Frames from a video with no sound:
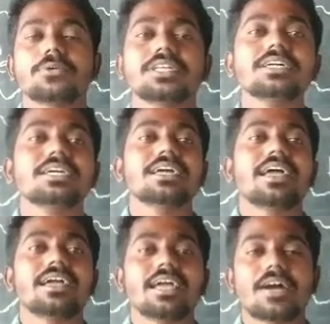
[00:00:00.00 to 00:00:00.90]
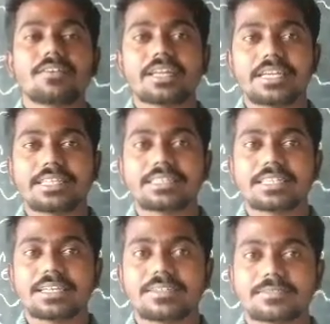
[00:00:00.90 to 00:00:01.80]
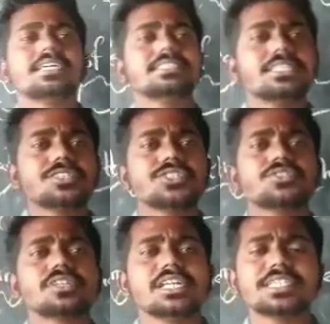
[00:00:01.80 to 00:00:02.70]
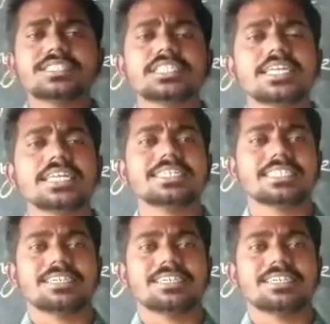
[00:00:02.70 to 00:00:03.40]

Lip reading: in our earth. The earth receives less heat